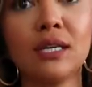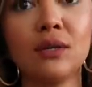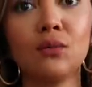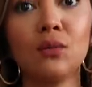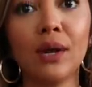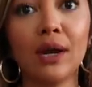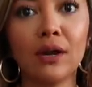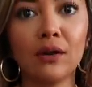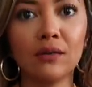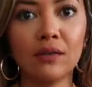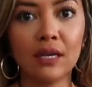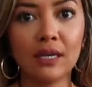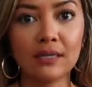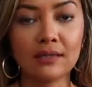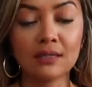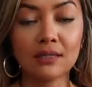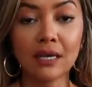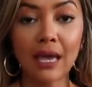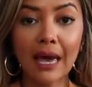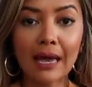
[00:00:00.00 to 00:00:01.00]
can wear
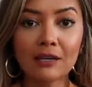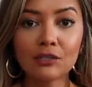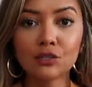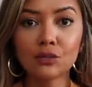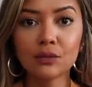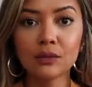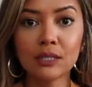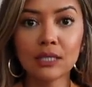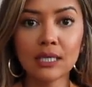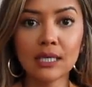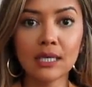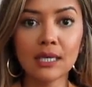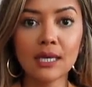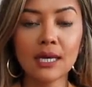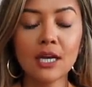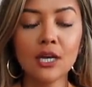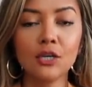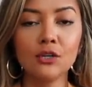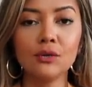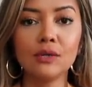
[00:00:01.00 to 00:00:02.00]
this
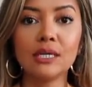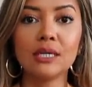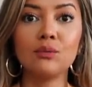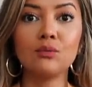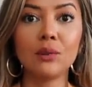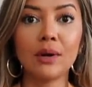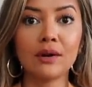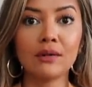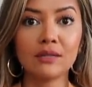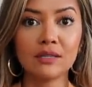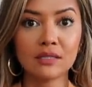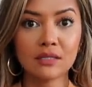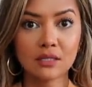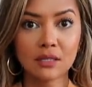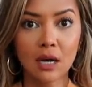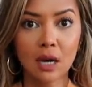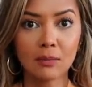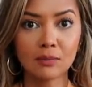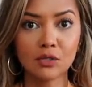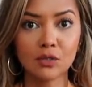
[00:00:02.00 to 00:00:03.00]
casually, you could wear this
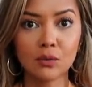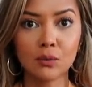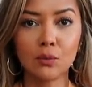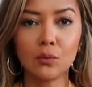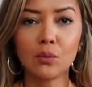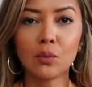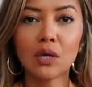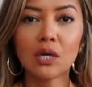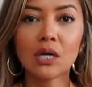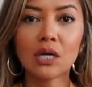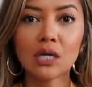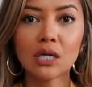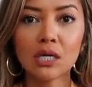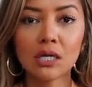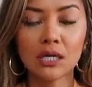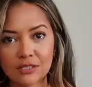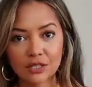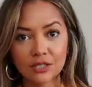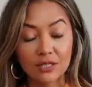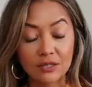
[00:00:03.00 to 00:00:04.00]
top to work.
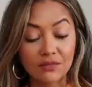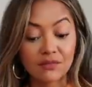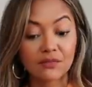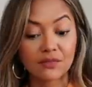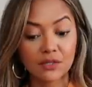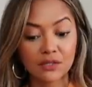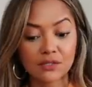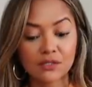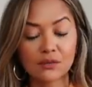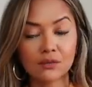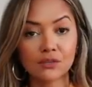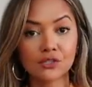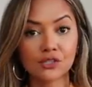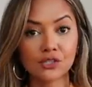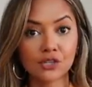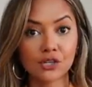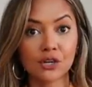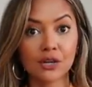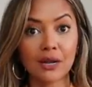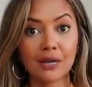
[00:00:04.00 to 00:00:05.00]
It's just a versatile
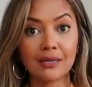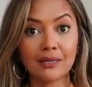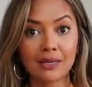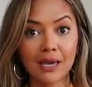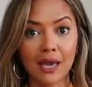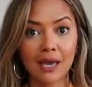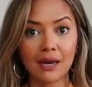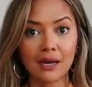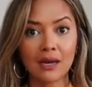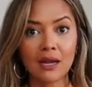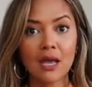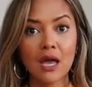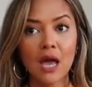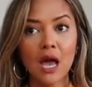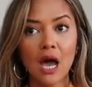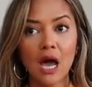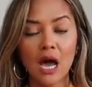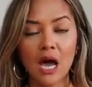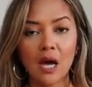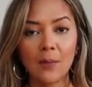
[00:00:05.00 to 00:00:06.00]
shirt again.
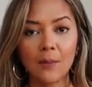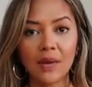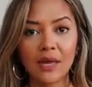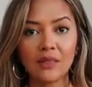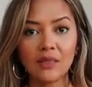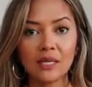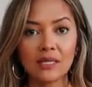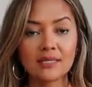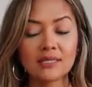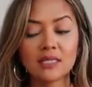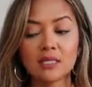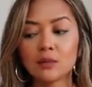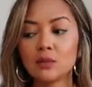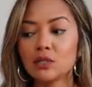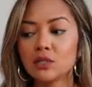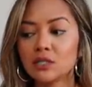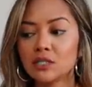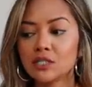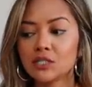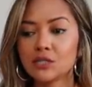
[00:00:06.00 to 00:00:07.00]
And then
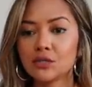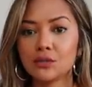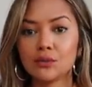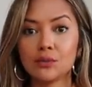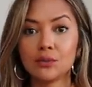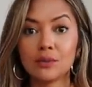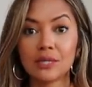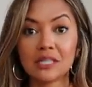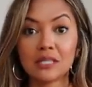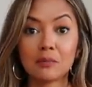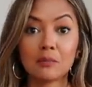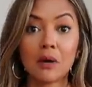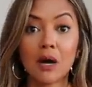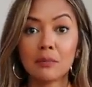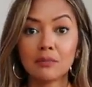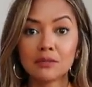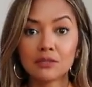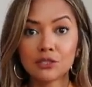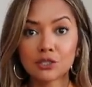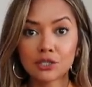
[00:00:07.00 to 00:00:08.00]
similar to like the
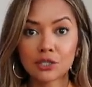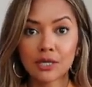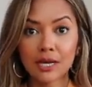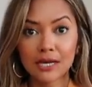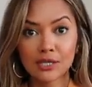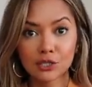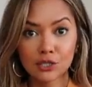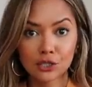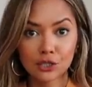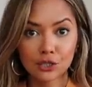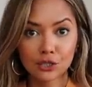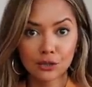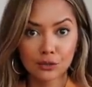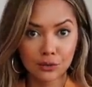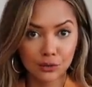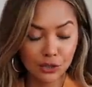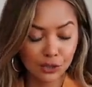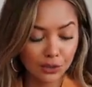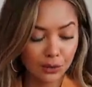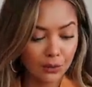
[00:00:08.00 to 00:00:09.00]
poplin shirt I just
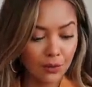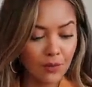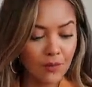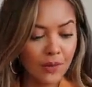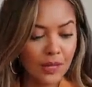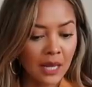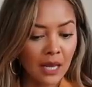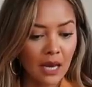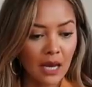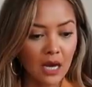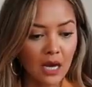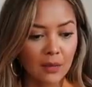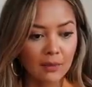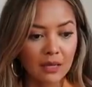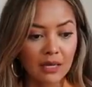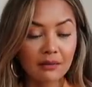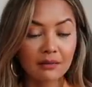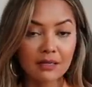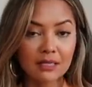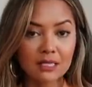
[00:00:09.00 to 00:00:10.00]
showed you,
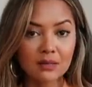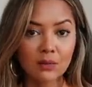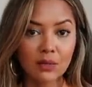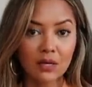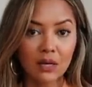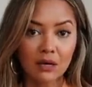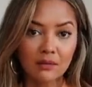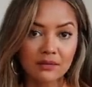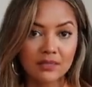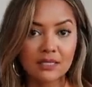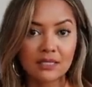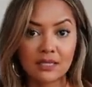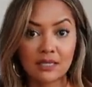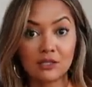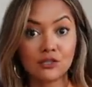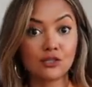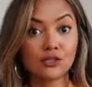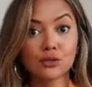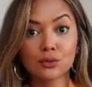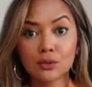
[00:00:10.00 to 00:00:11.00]
this one
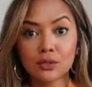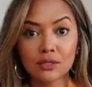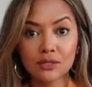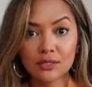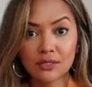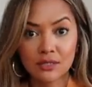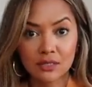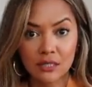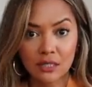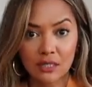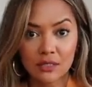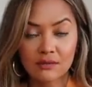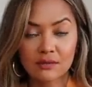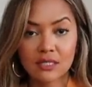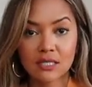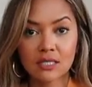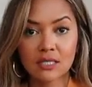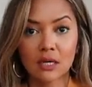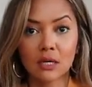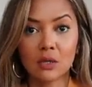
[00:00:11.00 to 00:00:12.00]
obviously is shorter sleeves,
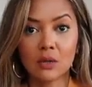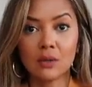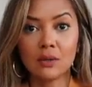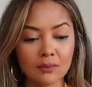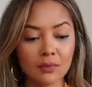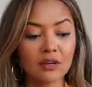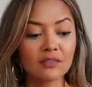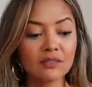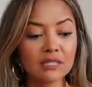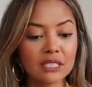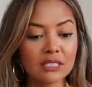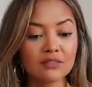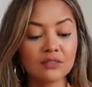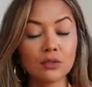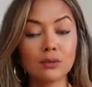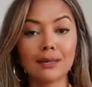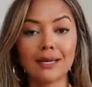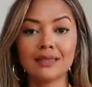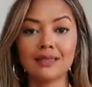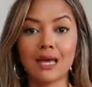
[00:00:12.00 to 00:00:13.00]
so perfect if
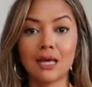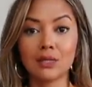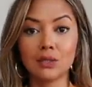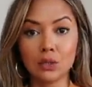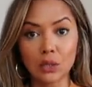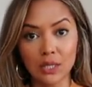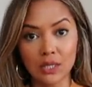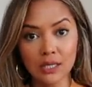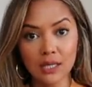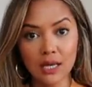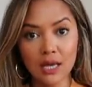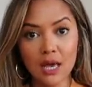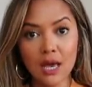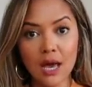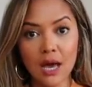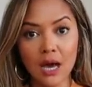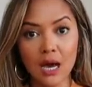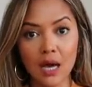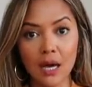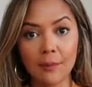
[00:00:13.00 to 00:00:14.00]
you like that look.
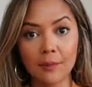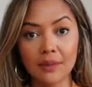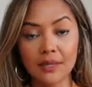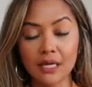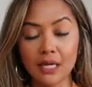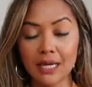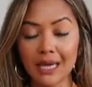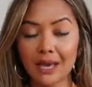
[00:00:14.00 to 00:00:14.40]
But then